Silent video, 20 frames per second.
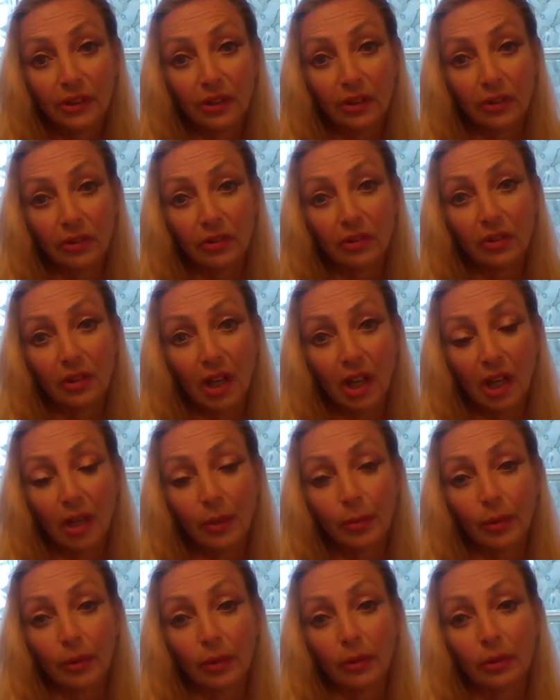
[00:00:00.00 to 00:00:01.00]
his
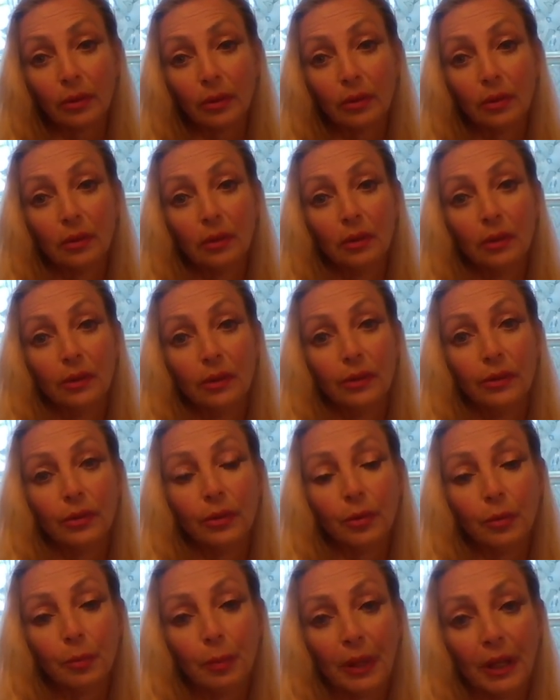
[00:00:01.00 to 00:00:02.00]
neighbor,
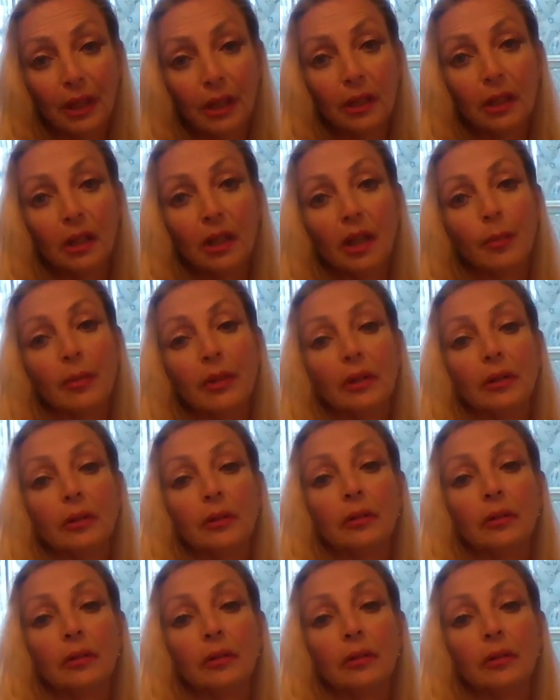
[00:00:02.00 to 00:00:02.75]
who paid him